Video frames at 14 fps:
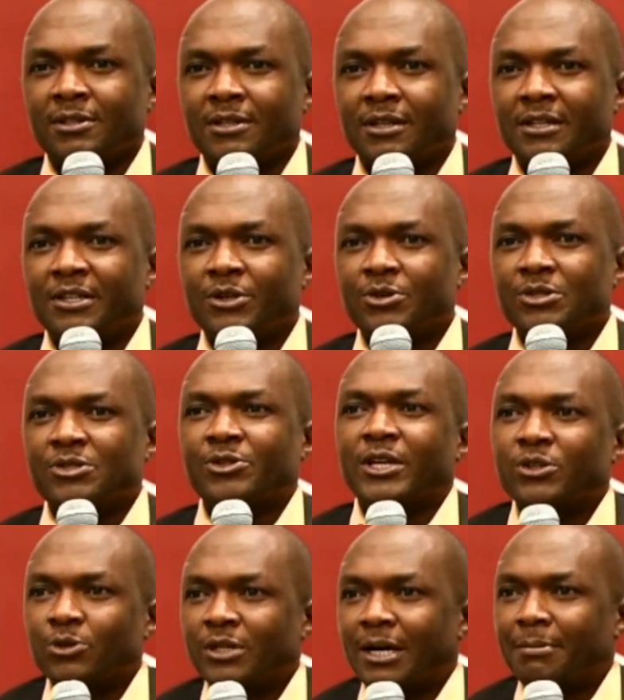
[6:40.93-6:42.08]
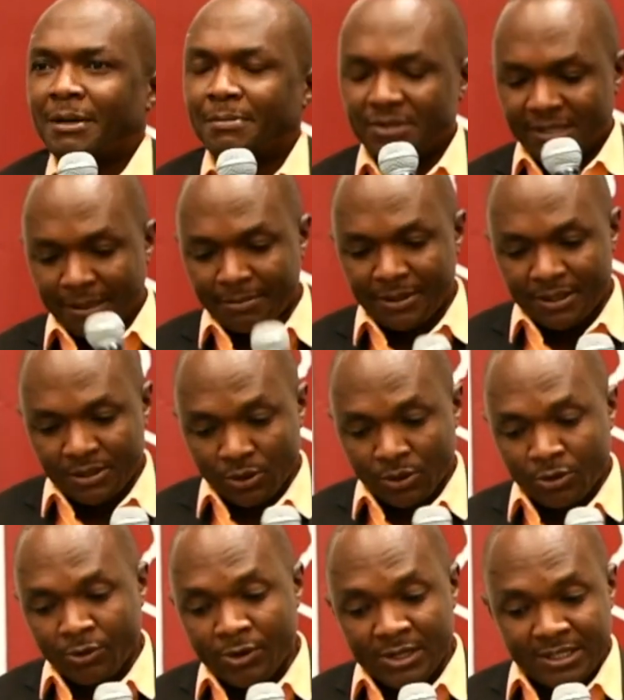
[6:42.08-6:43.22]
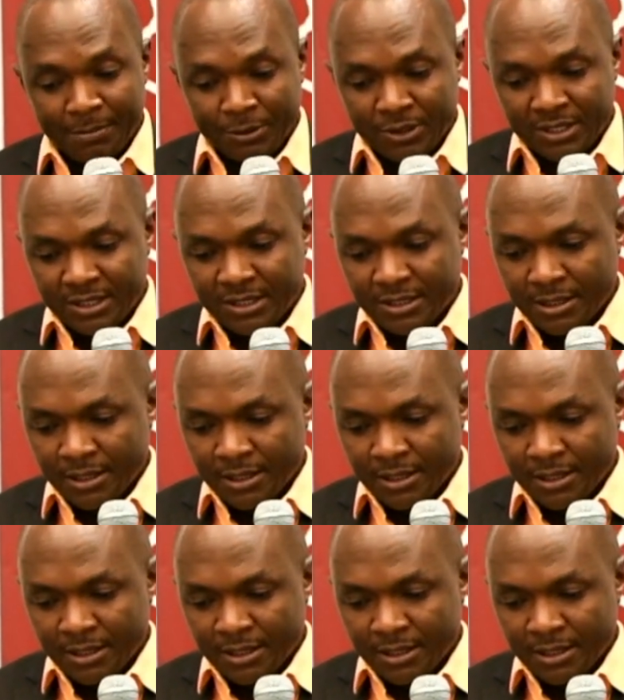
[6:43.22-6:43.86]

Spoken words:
Lidibu is trying to come up with something. So we will support it.